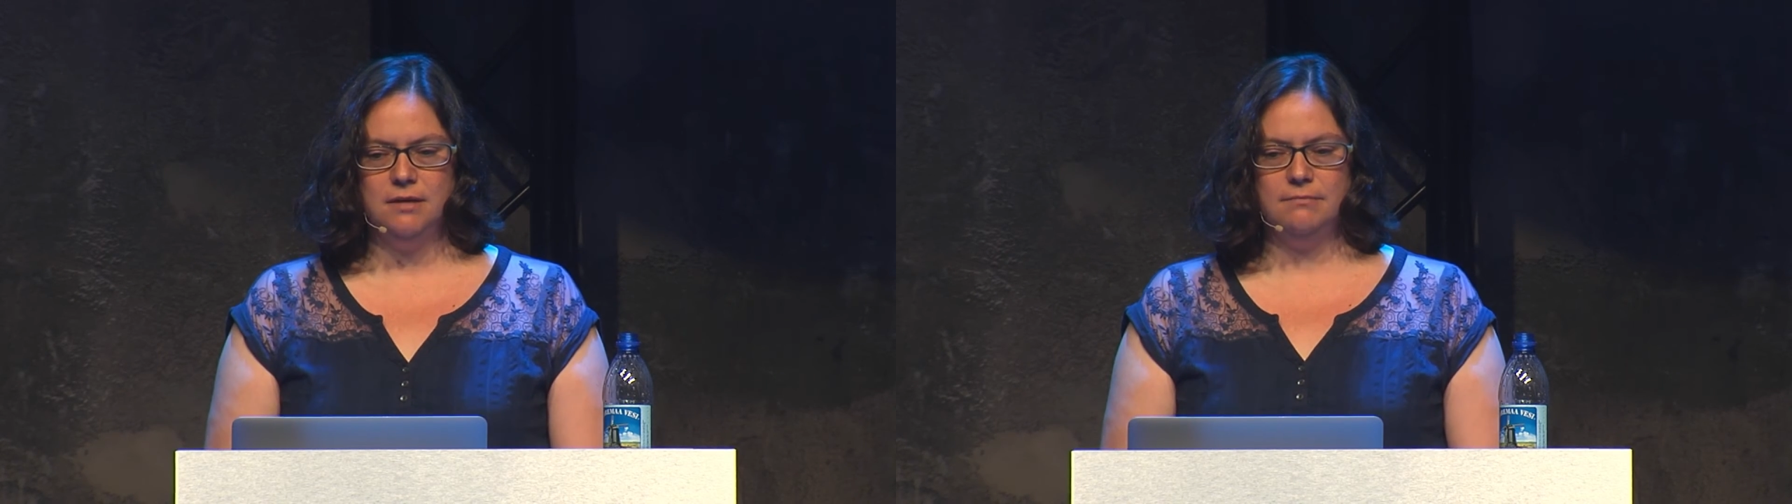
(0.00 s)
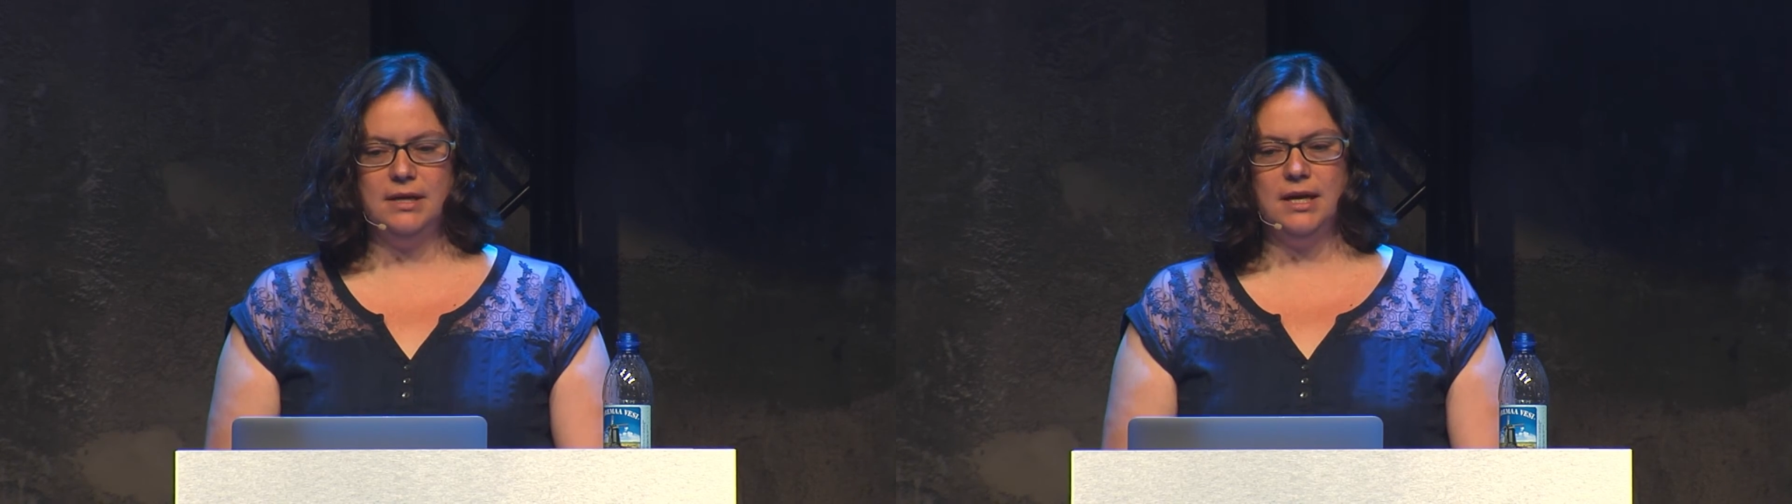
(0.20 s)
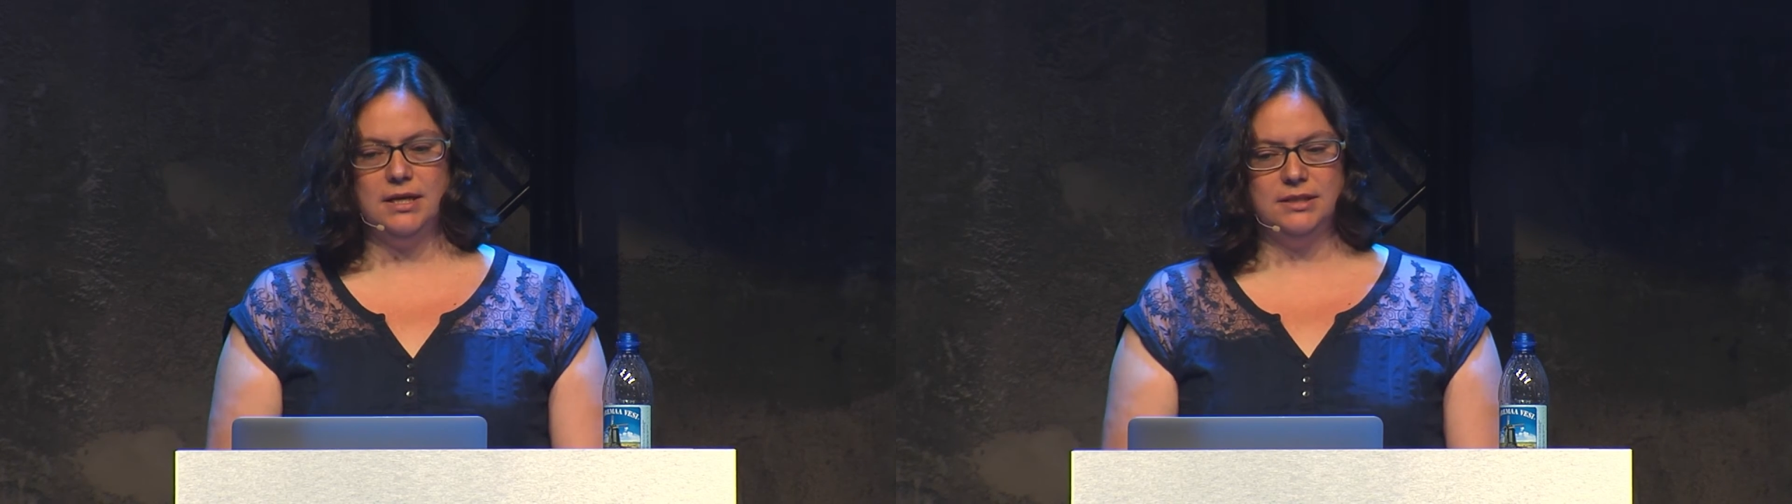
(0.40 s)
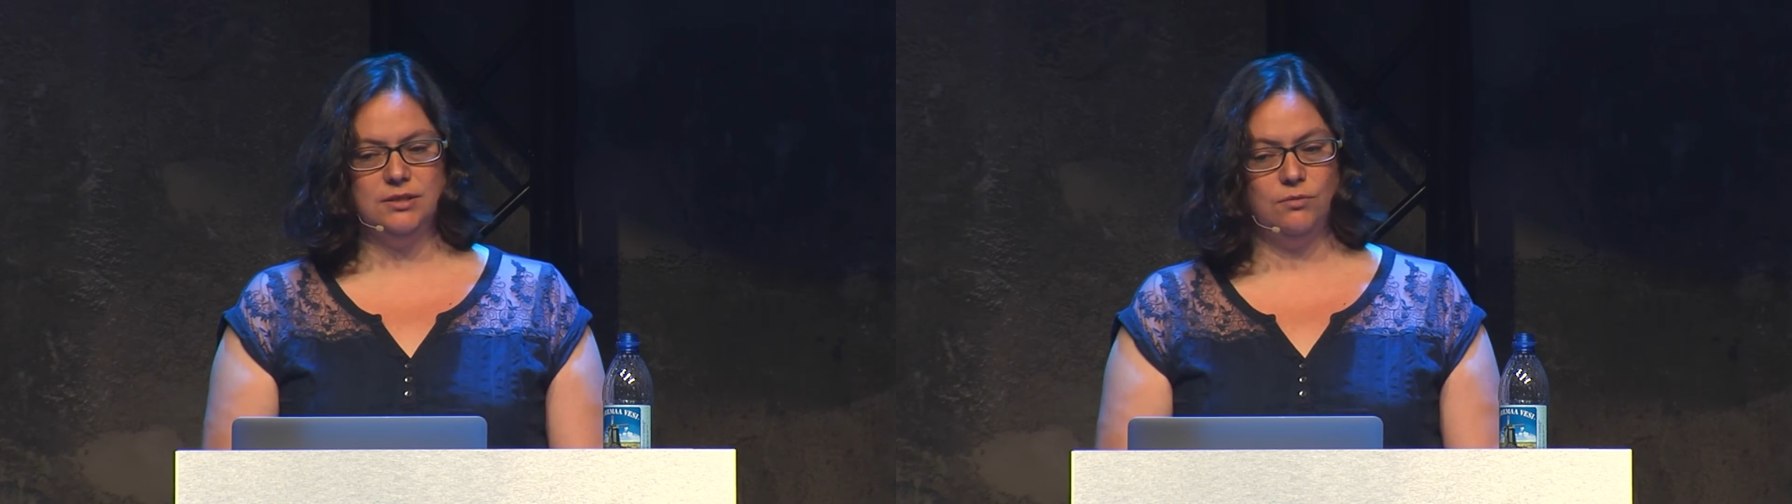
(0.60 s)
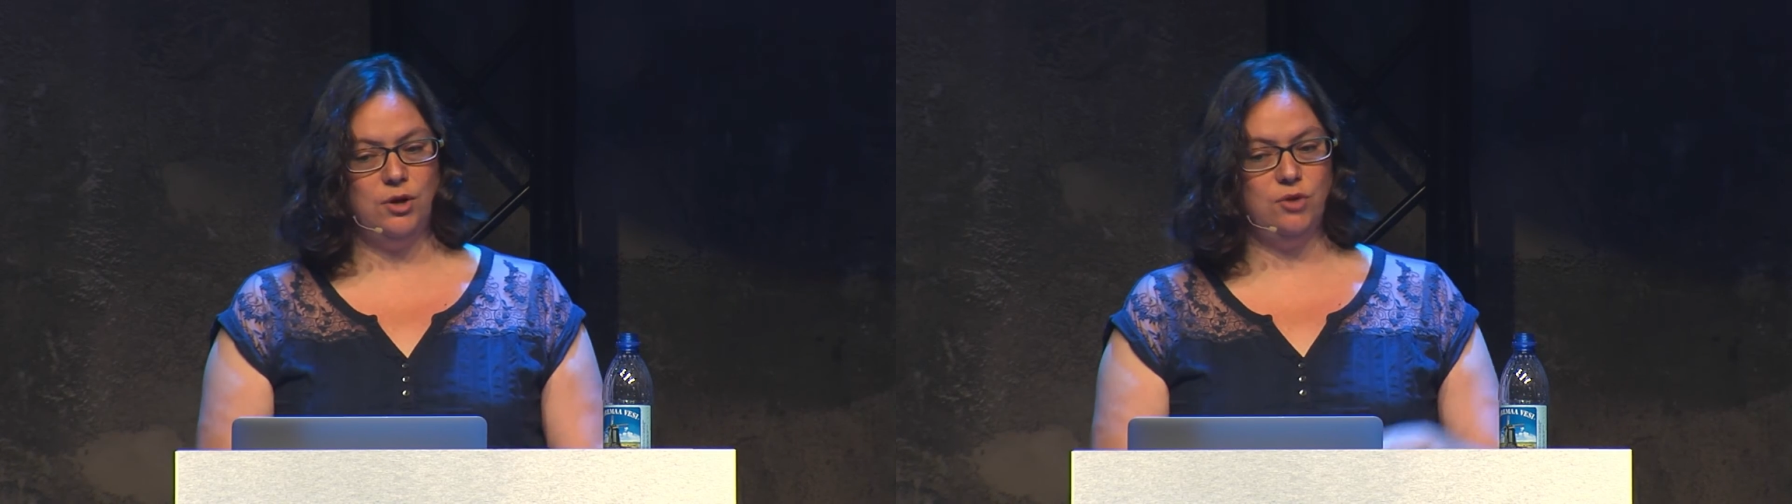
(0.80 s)
Because
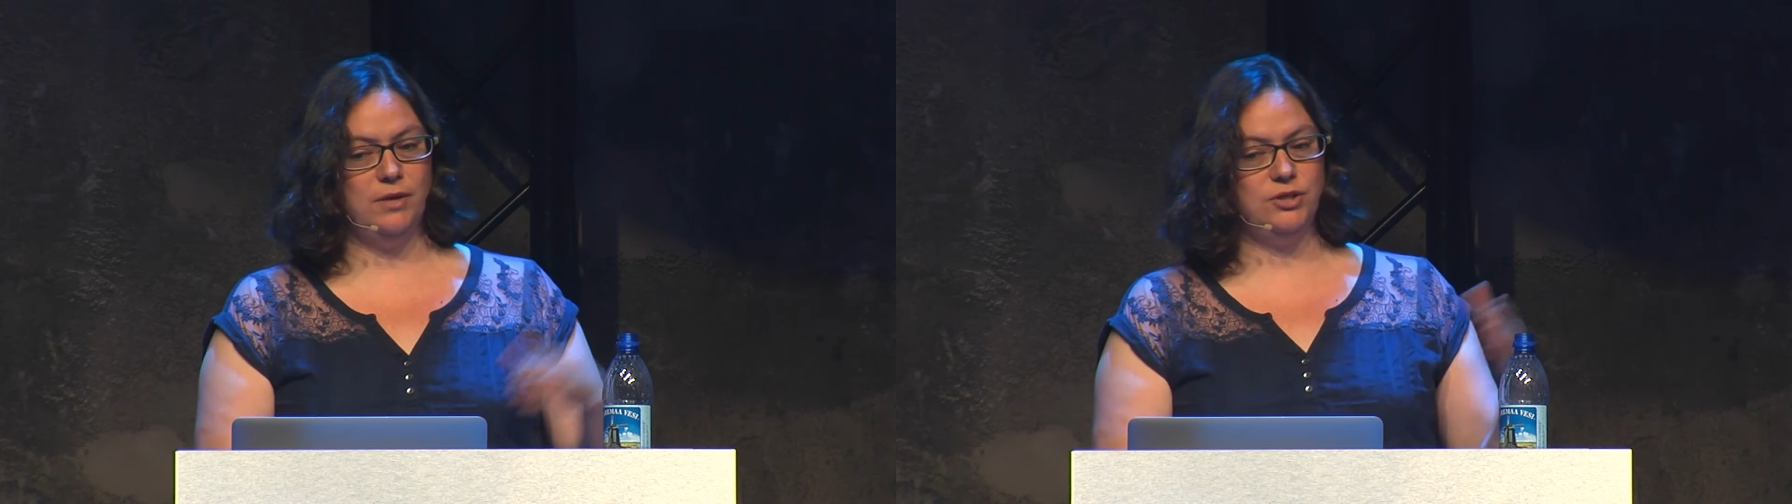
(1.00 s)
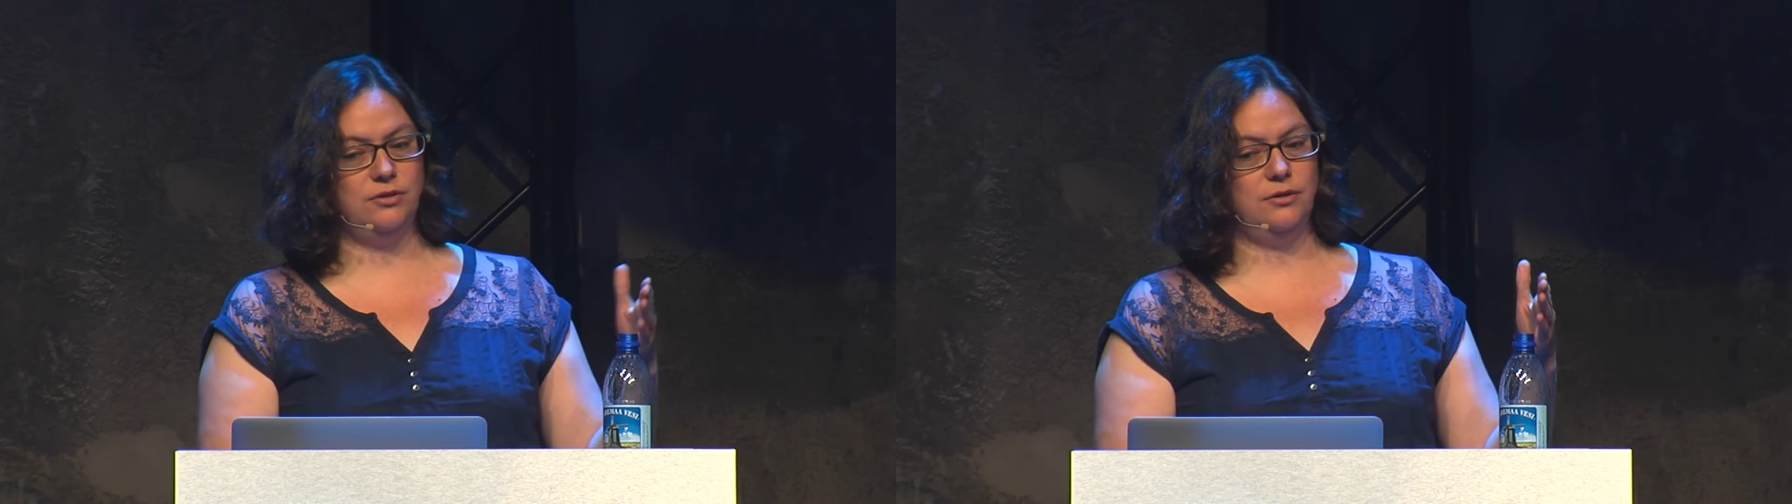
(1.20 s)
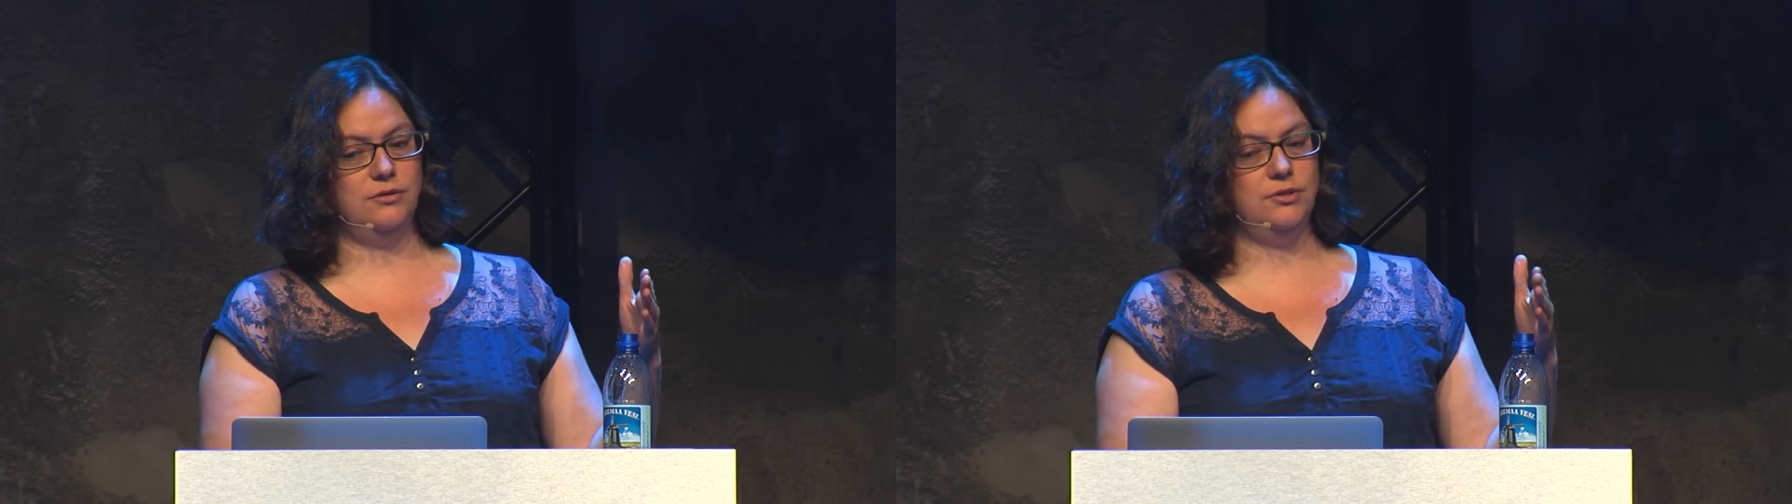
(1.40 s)
what you measure